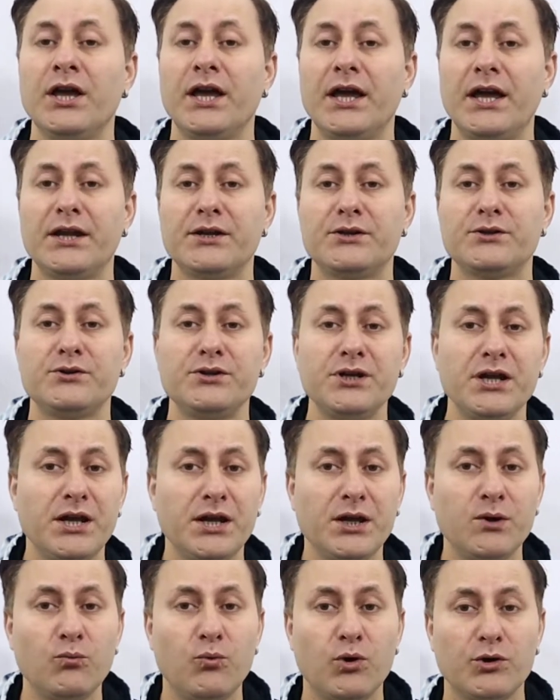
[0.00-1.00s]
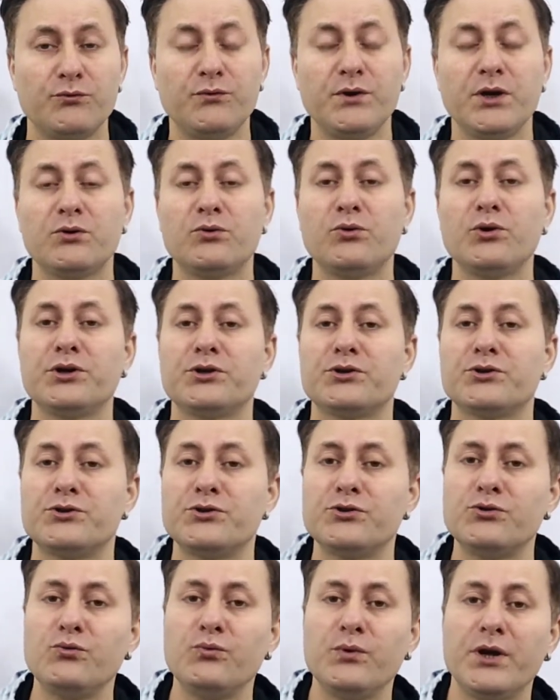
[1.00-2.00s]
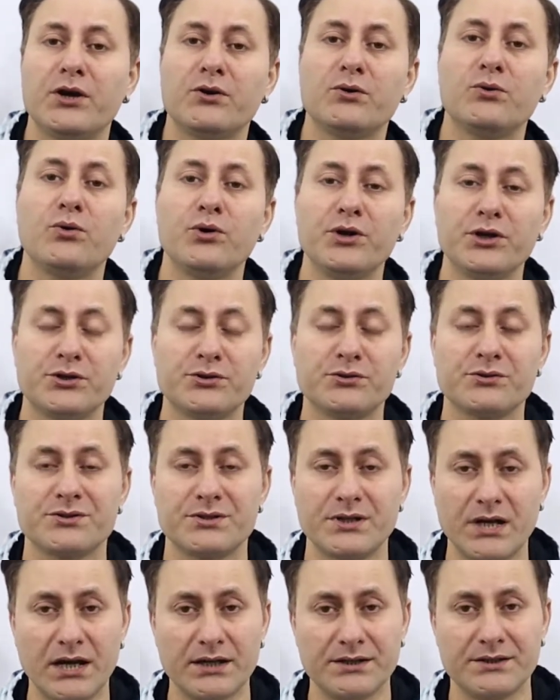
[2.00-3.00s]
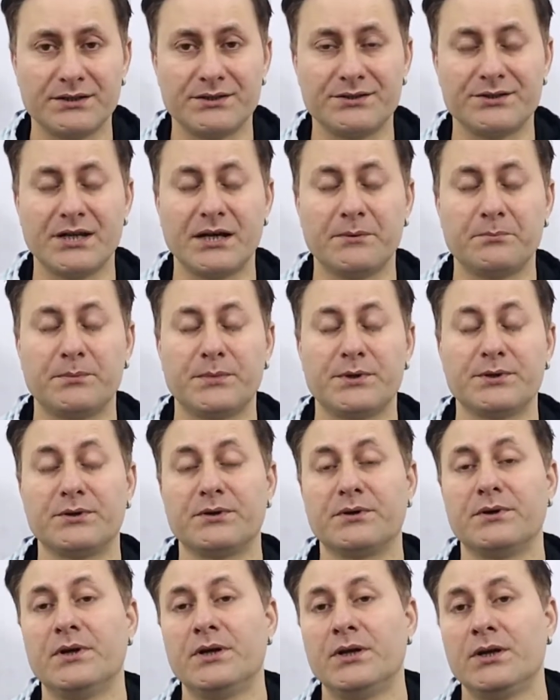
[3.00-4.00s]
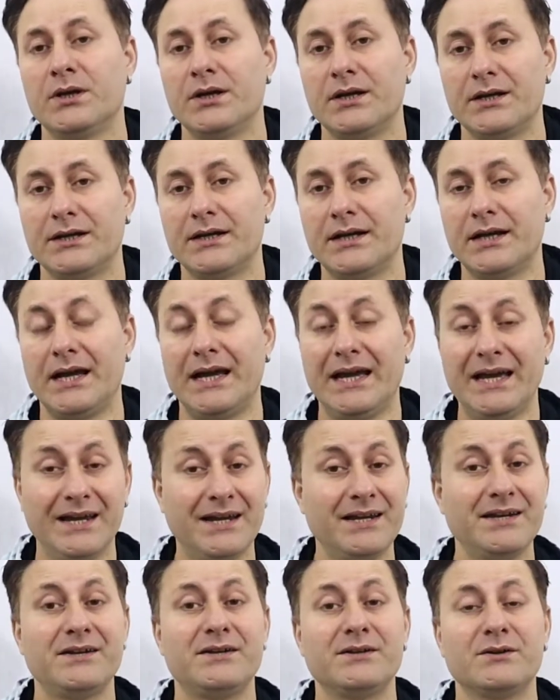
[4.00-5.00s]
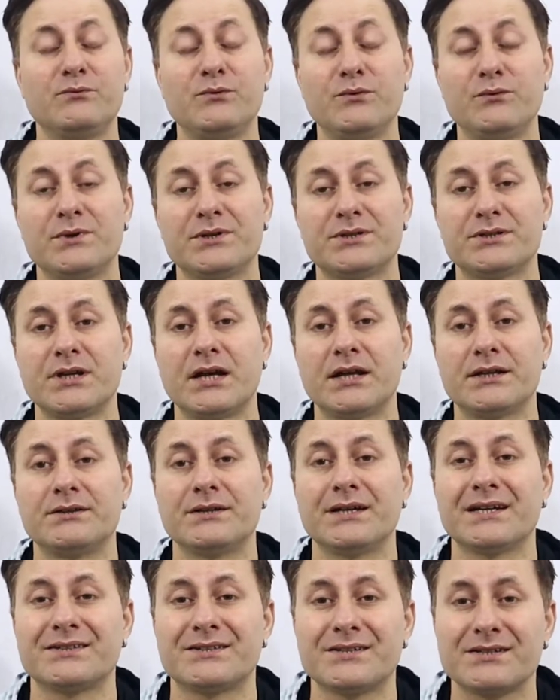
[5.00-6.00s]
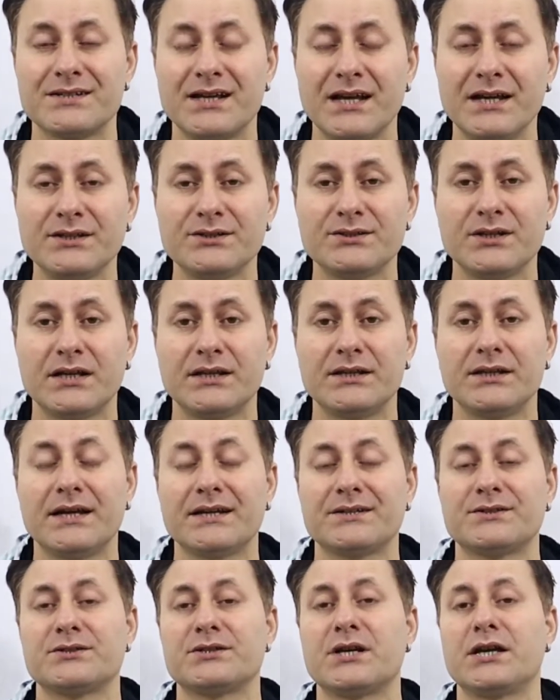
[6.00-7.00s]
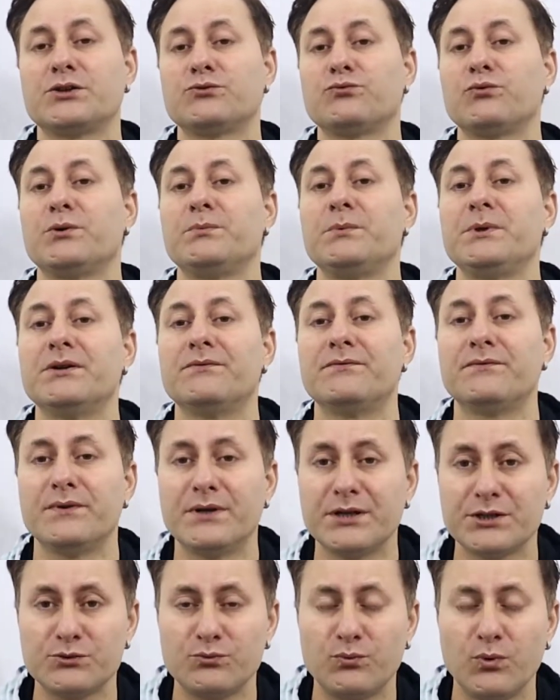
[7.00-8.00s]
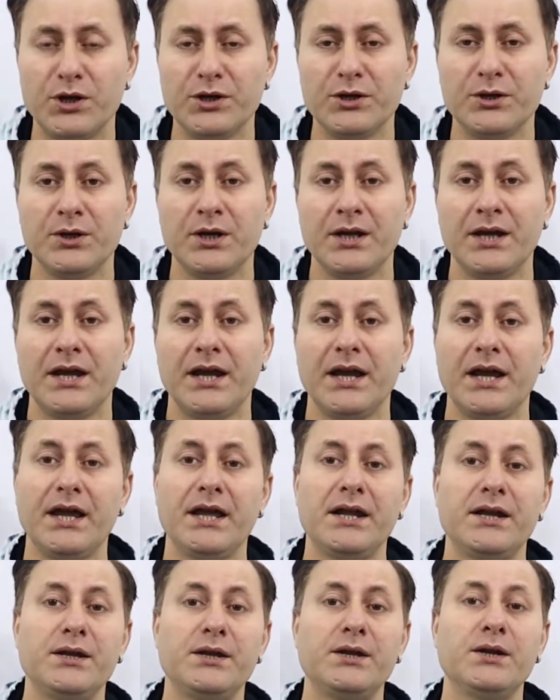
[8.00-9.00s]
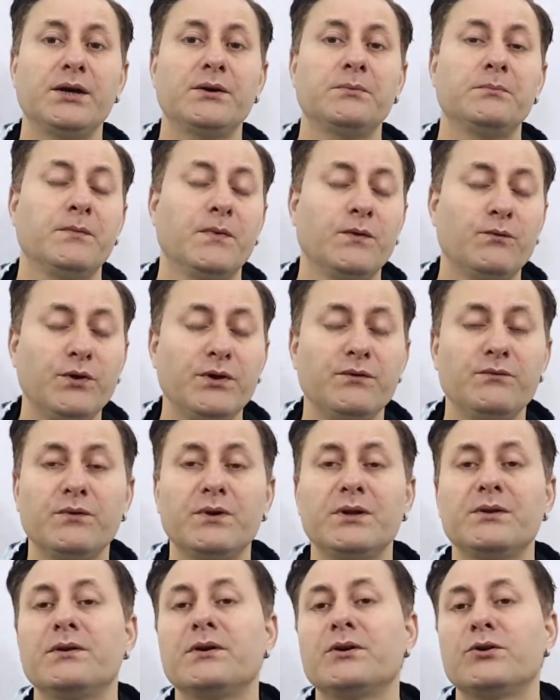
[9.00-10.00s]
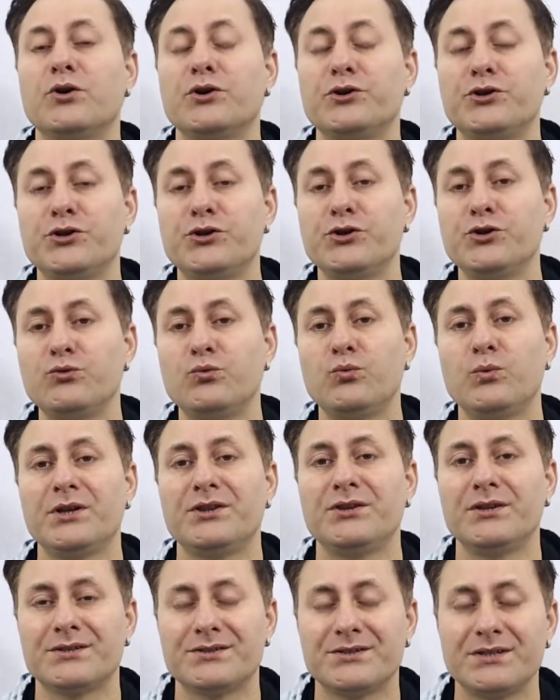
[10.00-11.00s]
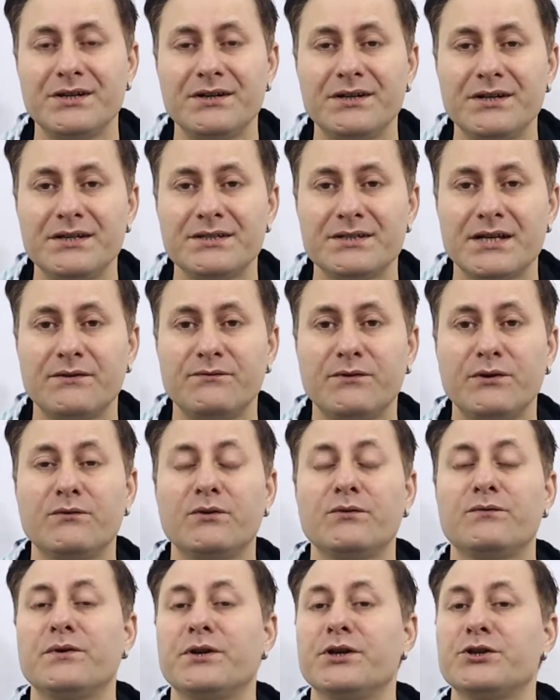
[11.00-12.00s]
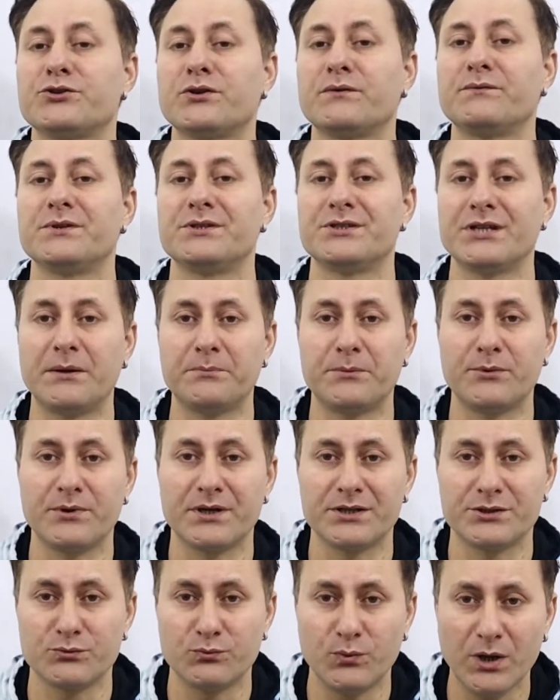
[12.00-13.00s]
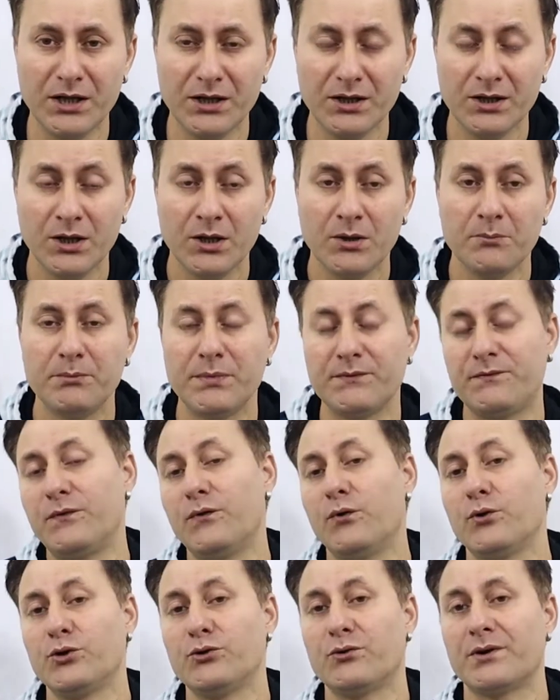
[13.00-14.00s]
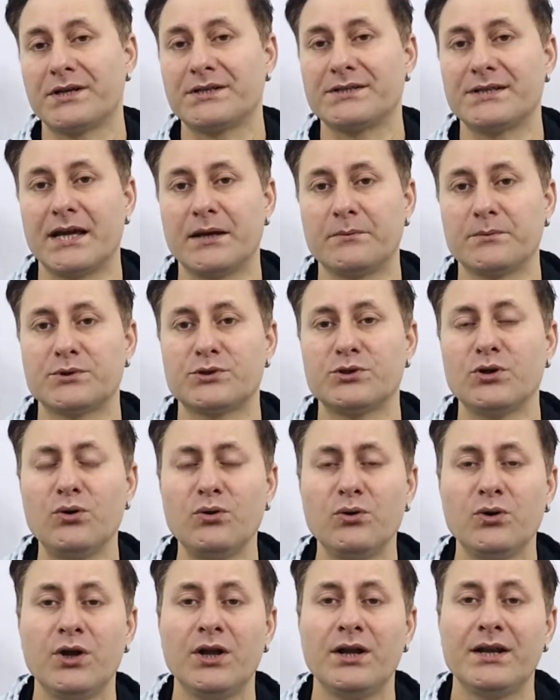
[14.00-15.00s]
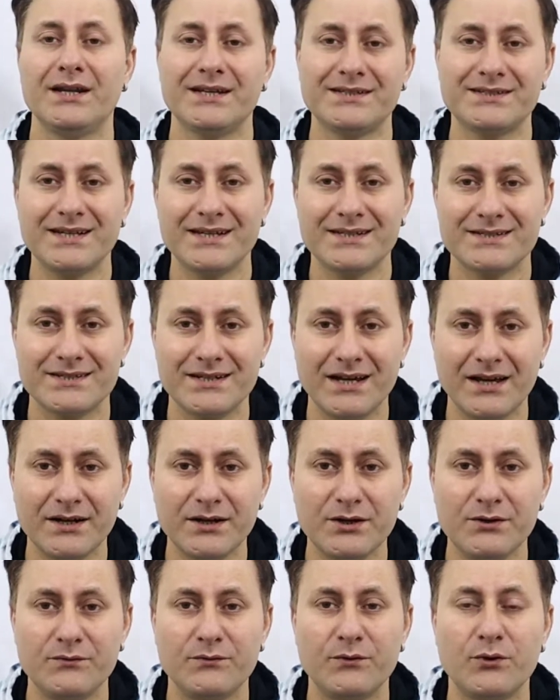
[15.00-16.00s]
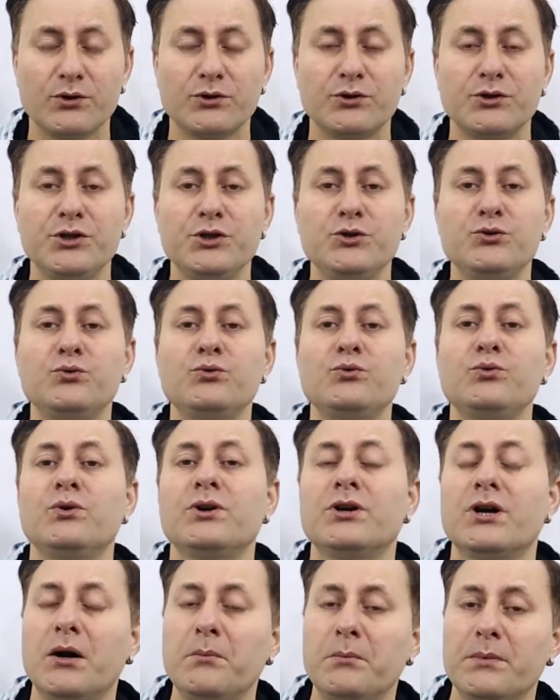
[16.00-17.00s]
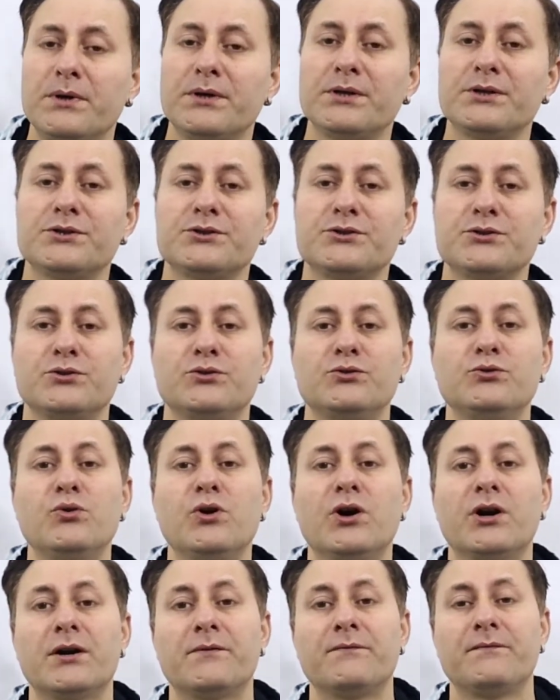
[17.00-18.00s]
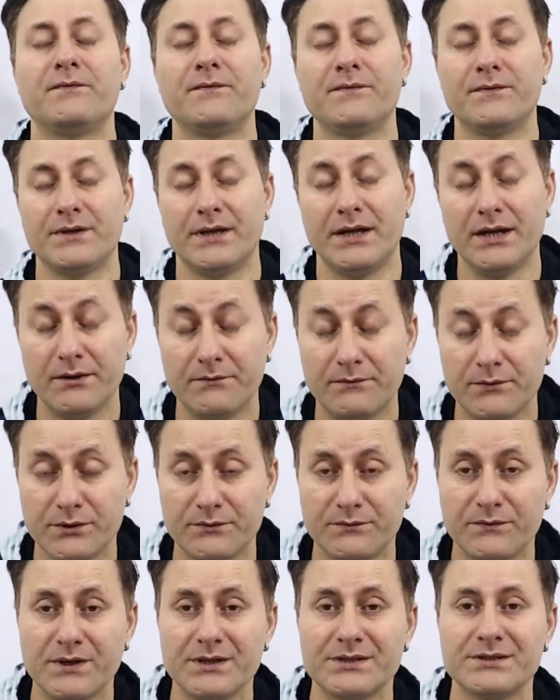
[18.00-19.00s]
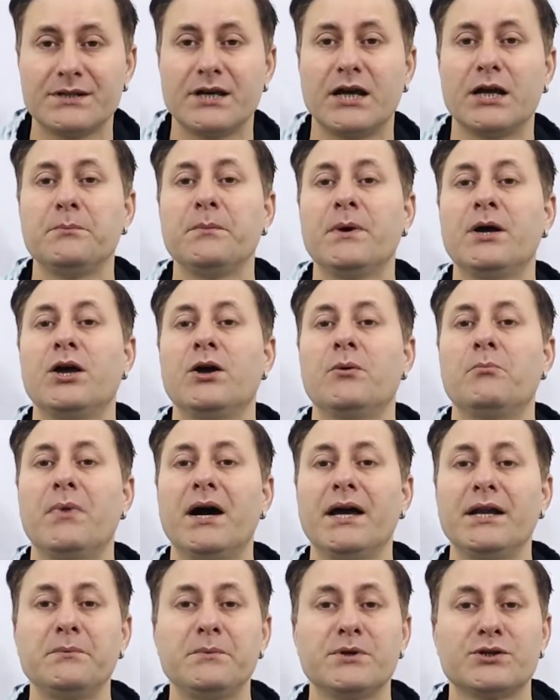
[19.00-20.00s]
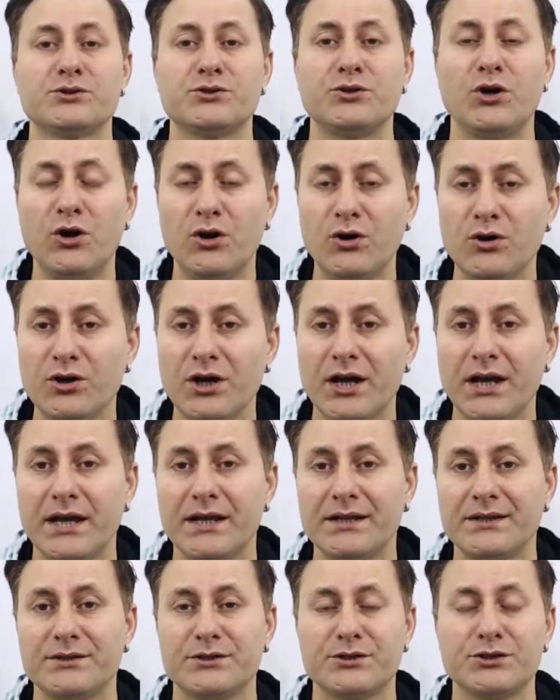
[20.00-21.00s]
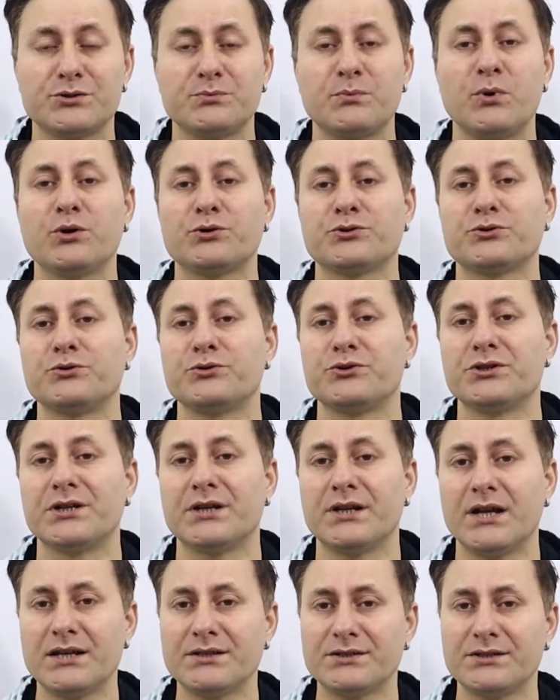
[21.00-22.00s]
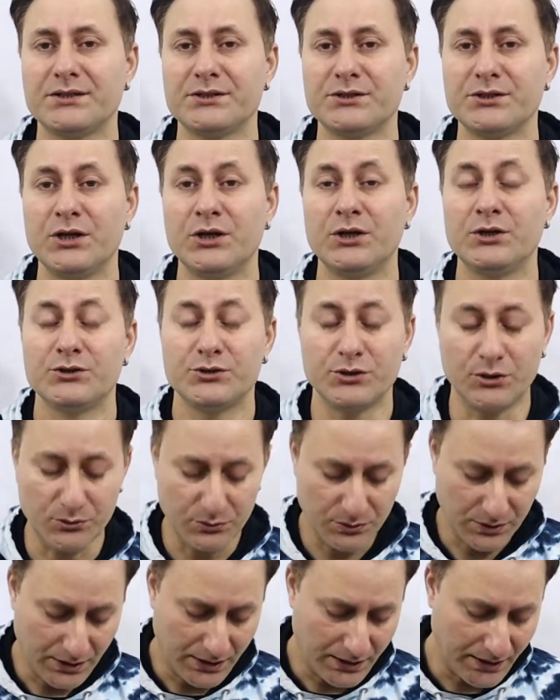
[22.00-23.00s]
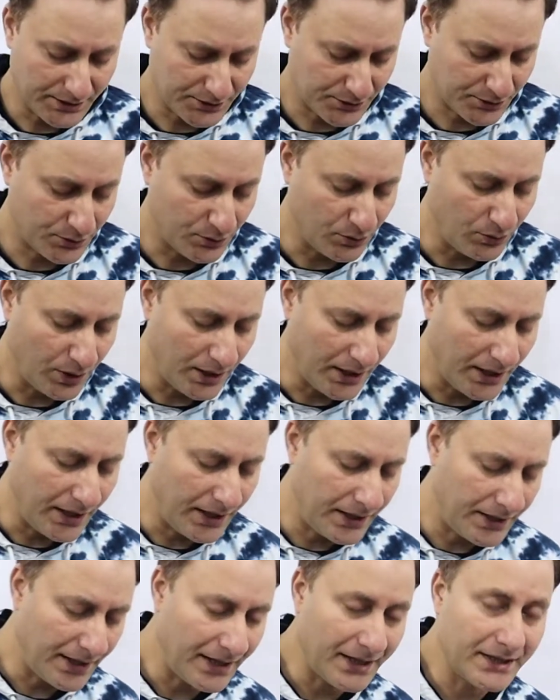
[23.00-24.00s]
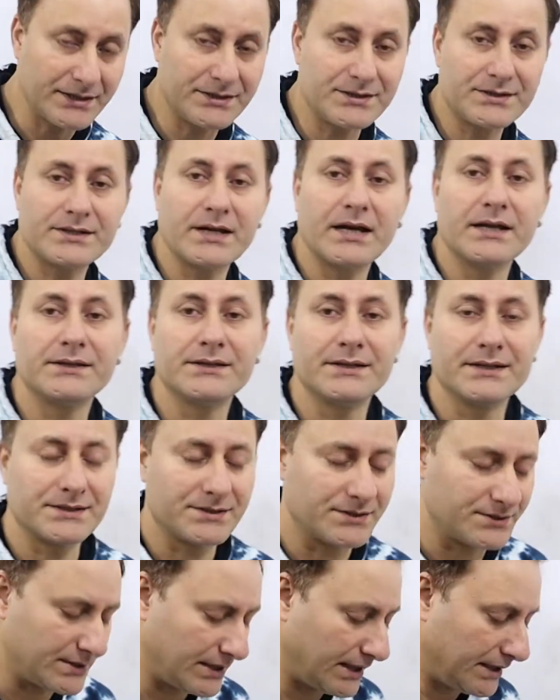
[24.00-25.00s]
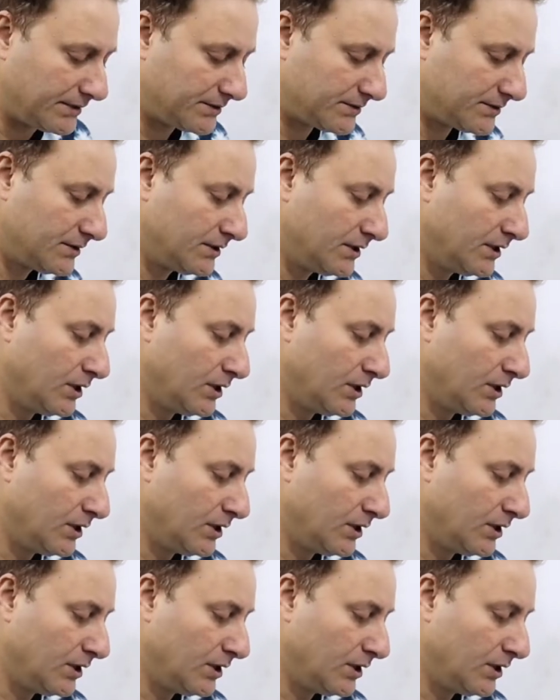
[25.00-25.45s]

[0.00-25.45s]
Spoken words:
And today what we are going to do, we are going to start the chapter and we will start the exercise, and the exercise will be the first one, and we will continue with the series and we will finish up the chapter as well before your exams. So let's get started. For the newcomers who are here for the first time, my name is Kong and this is Posh Coaching Classes. So let's go ahead and start the exercise.